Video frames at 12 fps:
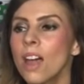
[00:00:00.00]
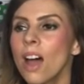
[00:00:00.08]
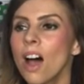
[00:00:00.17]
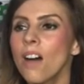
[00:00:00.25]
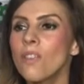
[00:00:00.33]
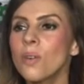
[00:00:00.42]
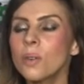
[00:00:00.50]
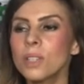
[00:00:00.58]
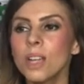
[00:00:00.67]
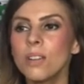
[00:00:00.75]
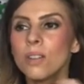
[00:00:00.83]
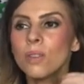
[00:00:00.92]
I've
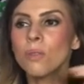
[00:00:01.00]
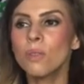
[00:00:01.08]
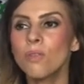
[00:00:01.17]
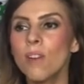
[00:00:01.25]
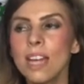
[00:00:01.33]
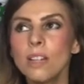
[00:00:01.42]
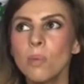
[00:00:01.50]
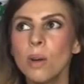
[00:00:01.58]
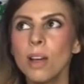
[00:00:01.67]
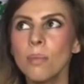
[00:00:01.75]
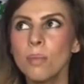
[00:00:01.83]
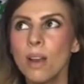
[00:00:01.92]
also done all the red
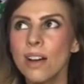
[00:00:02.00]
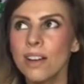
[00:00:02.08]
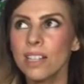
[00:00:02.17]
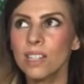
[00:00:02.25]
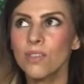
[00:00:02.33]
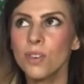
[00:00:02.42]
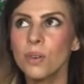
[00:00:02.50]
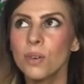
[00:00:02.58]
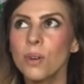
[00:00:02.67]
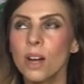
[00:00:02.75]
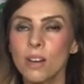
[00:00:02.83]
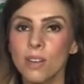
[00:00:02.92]
work blocks
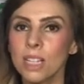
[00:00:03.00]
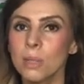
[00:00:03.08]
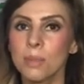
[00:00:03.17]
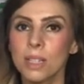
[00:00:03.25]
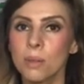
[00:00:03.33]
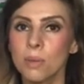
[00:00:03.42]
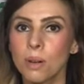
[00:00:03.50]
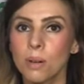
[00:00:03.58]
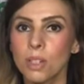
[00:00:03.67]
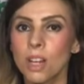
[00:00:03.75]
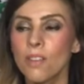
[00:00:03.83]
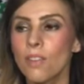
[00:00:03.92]
for a Christmas
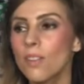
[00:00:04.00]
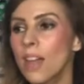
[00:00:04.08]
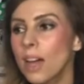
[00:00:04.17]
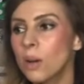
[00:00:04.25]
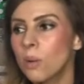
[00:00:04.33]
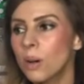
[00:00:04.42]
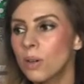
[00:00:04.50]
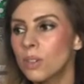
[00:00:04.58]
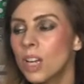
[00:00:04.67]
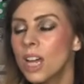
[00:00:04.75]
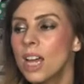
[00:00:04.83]
quilt, and I've got that quilt.